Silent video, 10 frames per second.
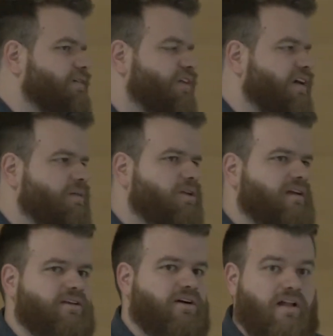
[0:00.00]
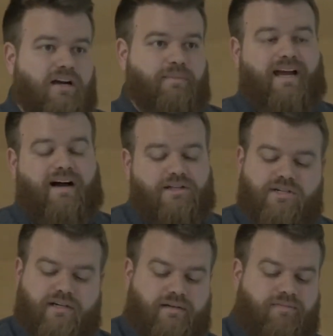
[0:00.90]
variable can no longer be
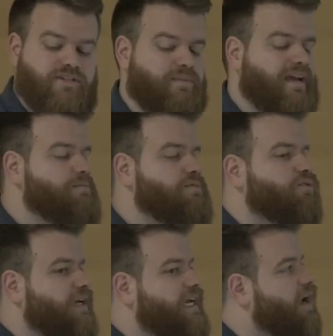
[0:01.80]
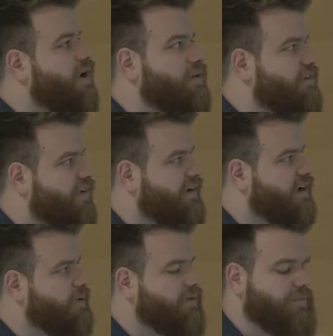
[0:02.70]
altered. So it becomes a read-only
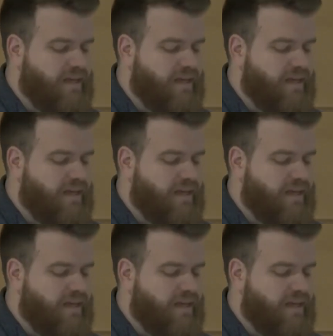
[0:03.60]
variable.